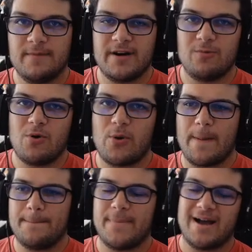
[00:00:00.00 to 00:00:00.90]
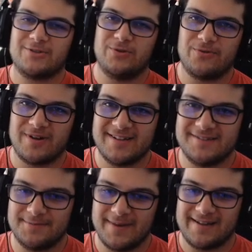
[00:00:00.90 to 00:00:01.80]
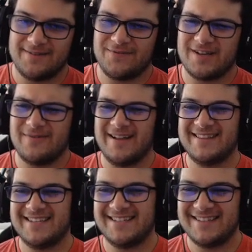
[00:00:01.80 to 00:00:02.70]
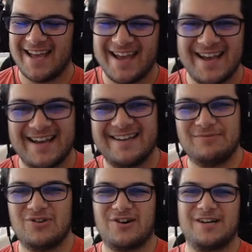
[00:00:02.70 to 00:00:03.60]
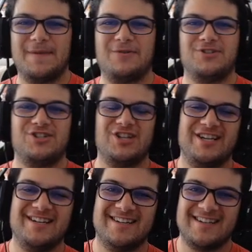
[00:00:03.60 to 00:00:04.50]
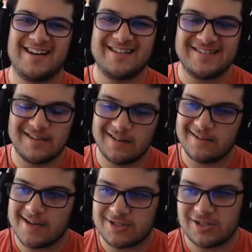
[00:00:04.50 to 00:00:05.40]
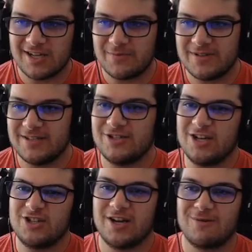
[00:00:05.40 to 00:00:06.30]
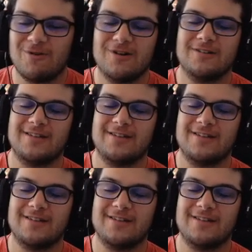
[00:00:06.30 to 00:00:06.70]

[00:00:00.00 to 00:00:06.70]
Everybody, welcome back to another Godzilla battling video, and today I am talking about Shin Godzilla. Yesterday we did Jet Jaguar.